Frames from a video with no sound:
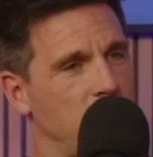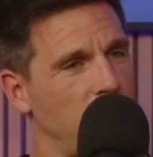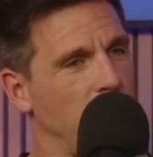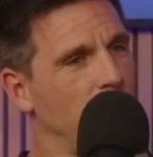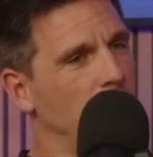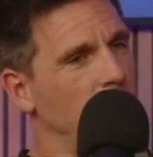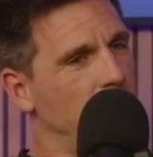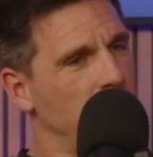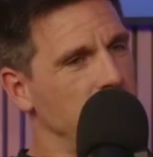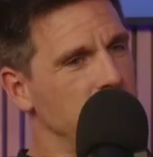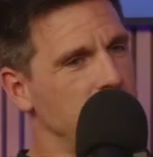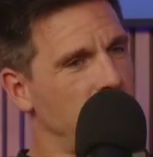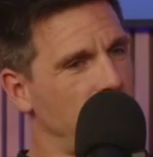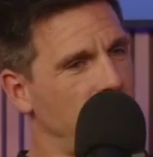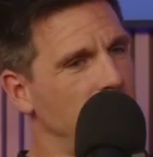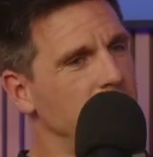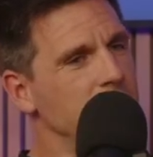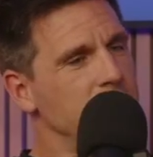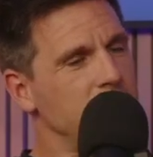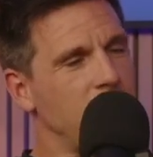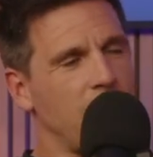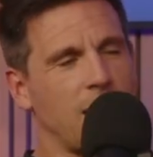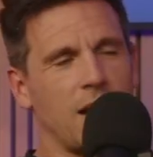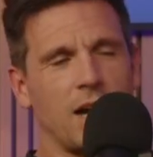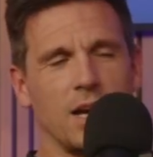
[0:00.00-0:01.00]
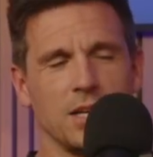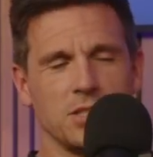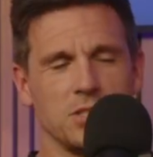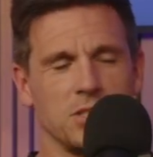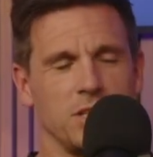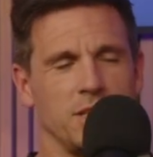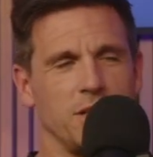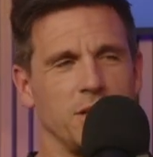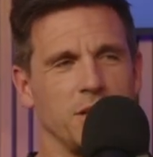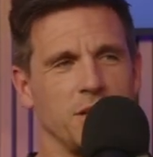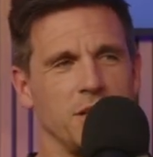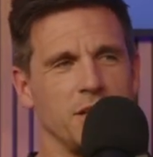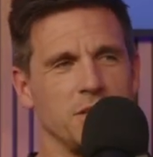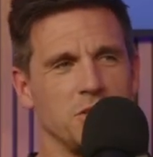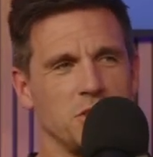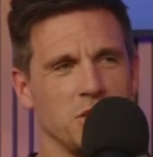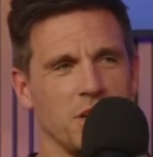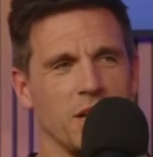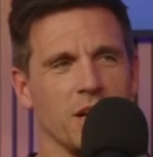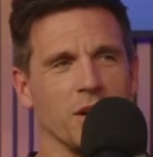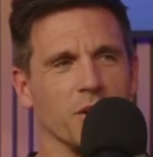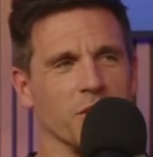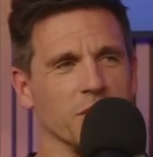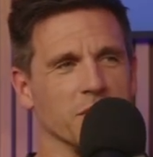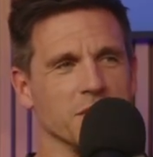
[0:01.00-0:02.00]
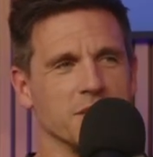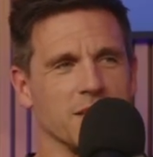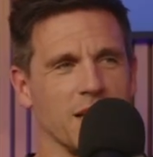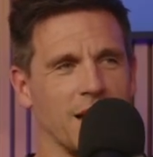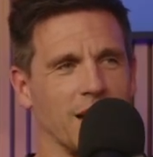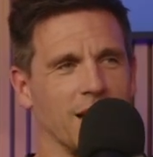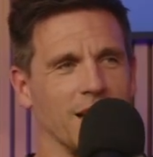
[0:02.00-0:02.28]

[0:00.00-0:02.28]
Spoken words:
that actually legit, or is that?